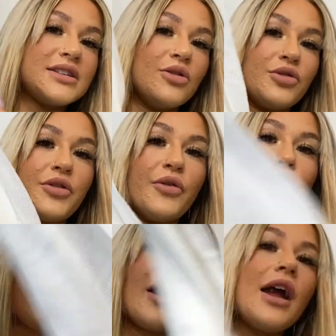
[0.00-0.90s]
still ordered
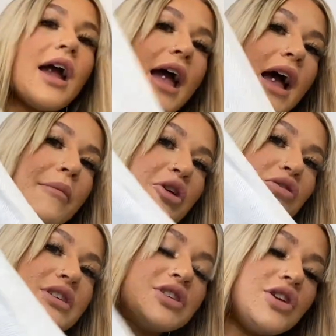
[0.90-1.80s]
for it.
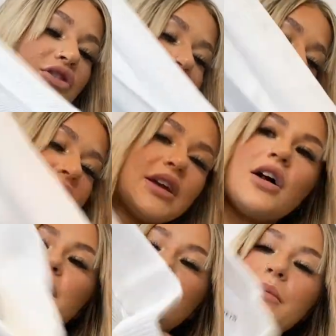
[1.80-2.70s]
Got these cute trousers. They're
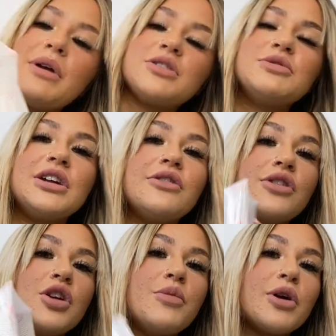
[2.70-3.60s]
kind of that mesh material
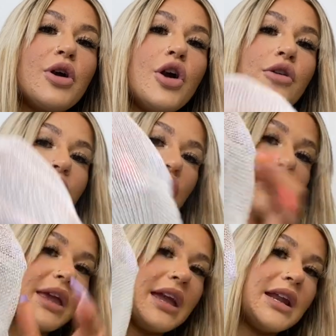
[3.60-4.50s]
that you put over your
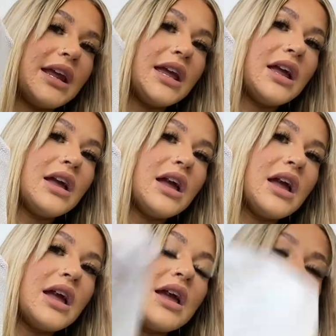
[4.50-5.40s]
bikini.
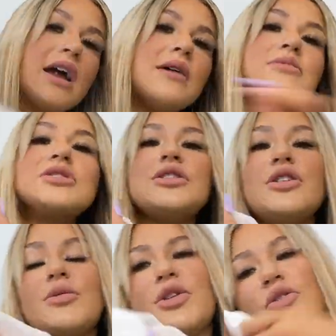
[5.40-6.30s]
So you
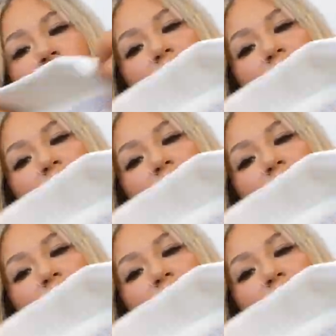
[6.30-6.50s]
know when you're on the